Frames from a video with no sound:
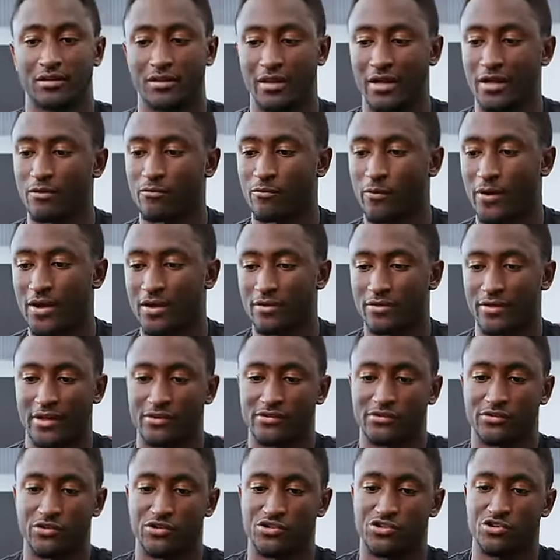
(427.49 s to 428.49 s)
lightweight, and
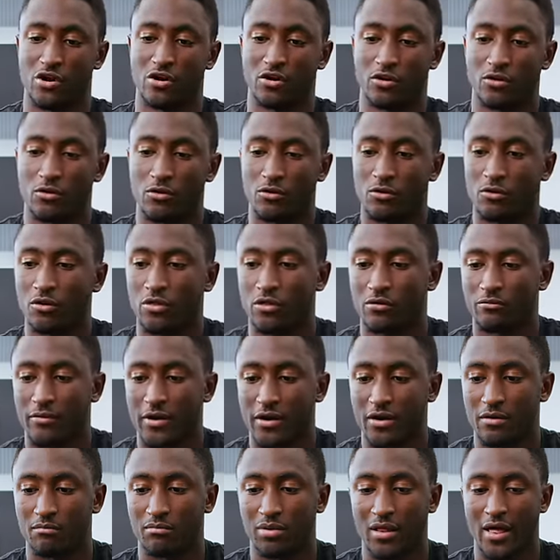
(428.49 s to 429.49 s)
that's the charcoal and the
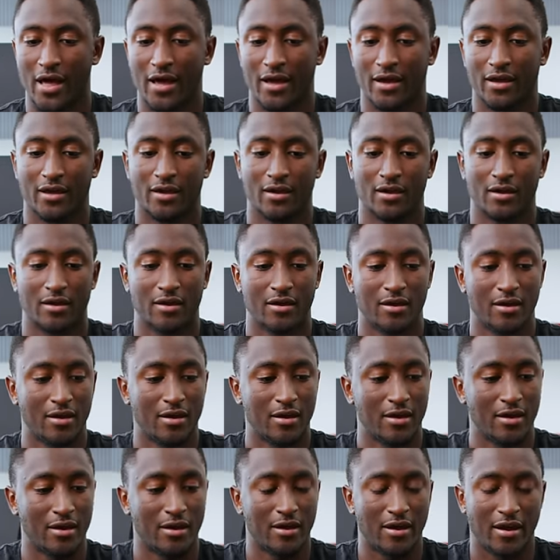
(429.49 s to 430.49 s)
red and black
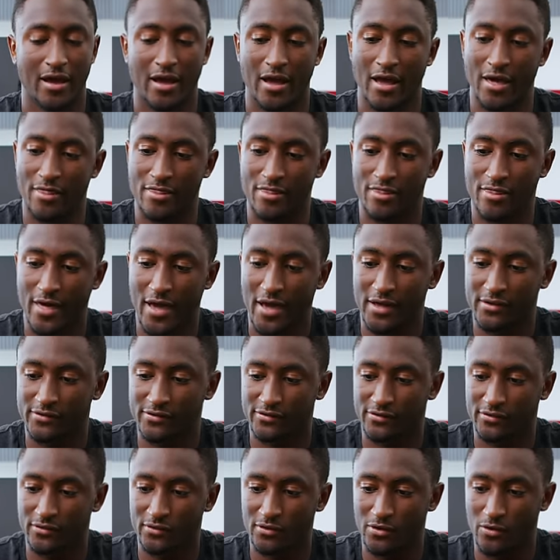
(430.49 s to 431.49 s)
and
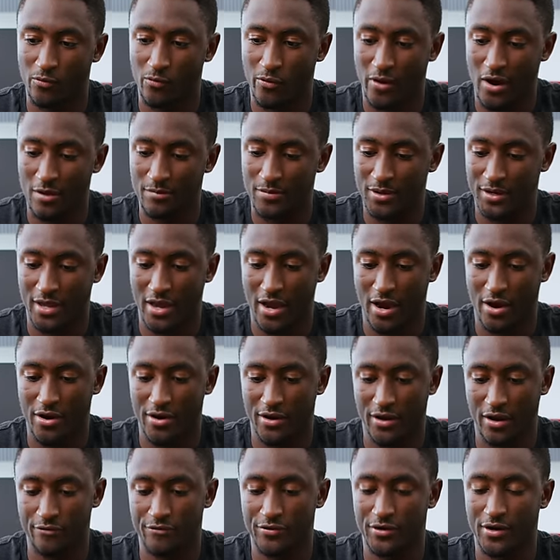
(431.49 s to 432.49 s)
that's what I've been
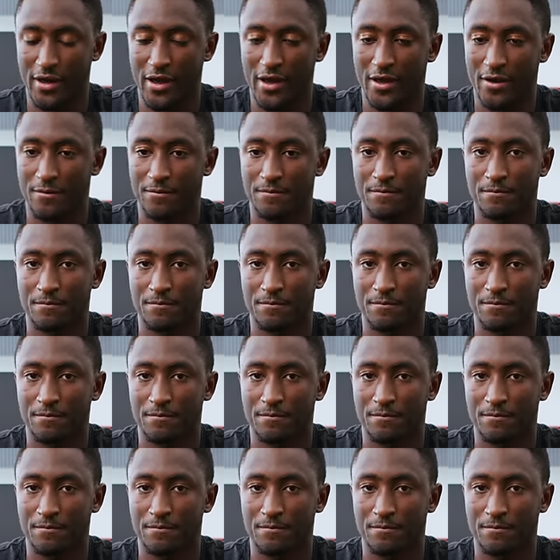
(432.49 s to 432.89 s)
carrying every day. I'm